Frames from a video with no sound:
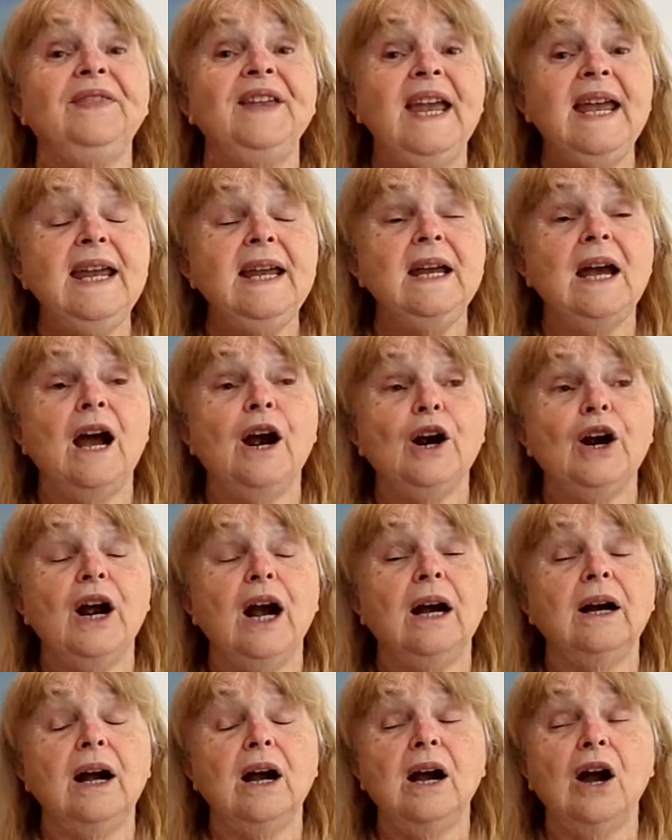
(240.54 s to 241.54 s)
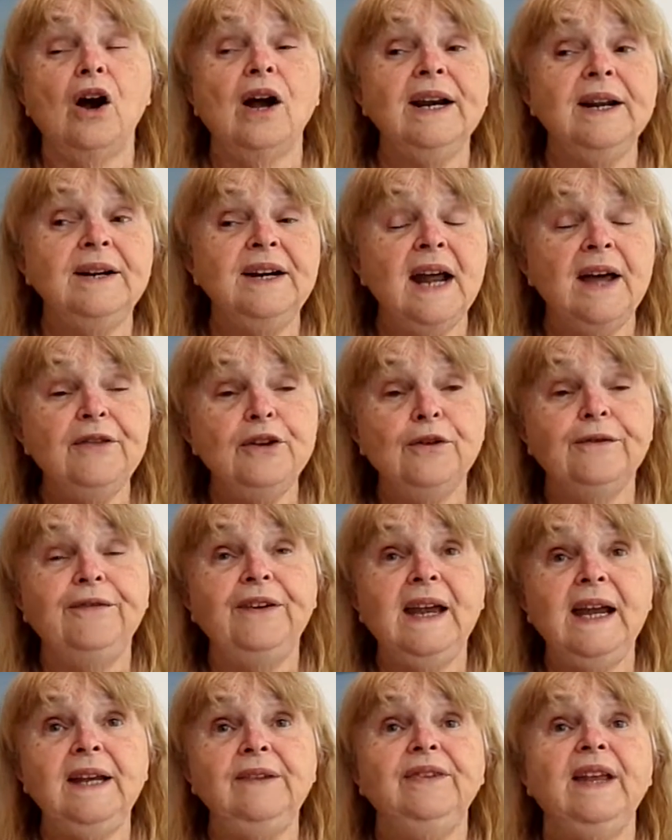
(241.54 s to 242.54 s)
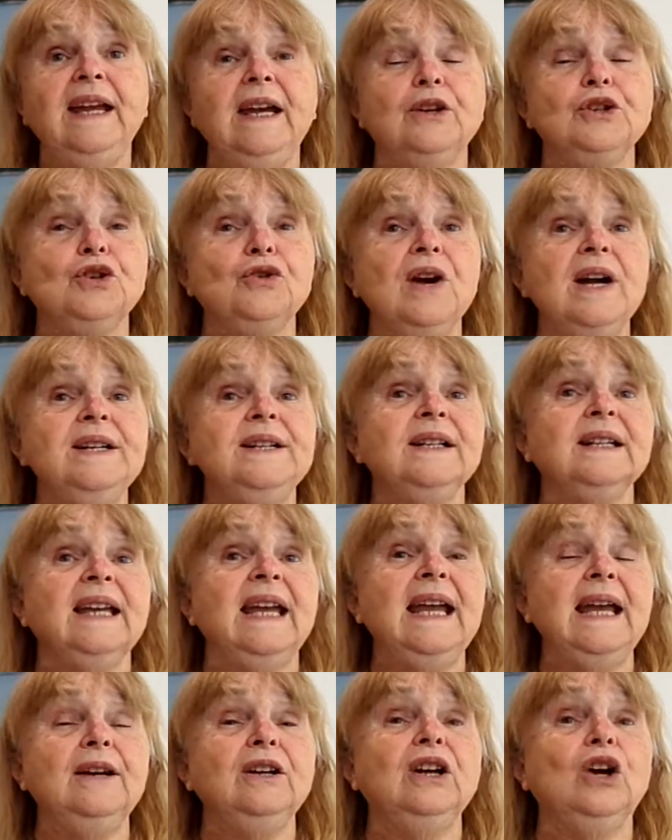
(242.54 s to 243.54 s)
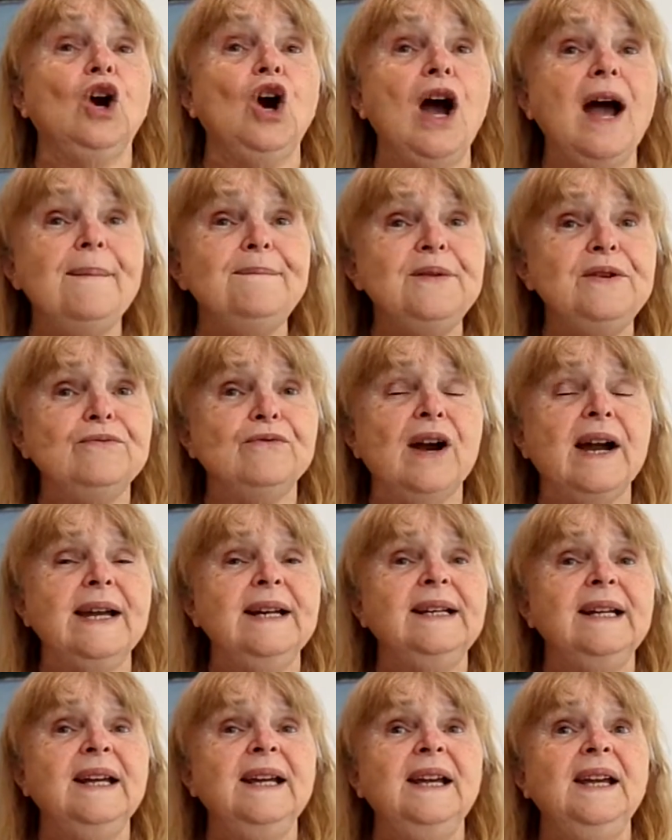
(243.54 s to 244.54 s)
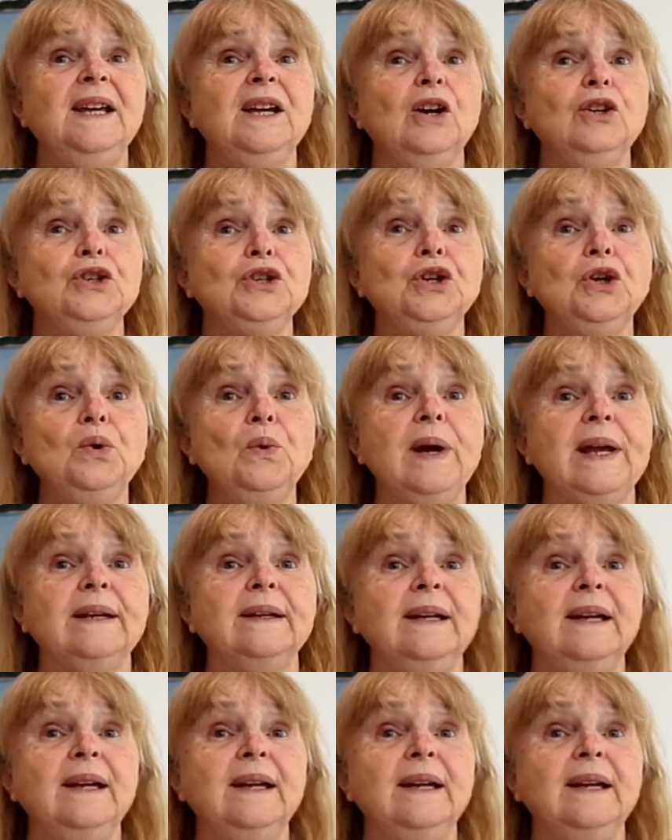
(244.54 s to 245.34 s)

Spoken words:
they are on another vein. They are trying to gain copyright to it.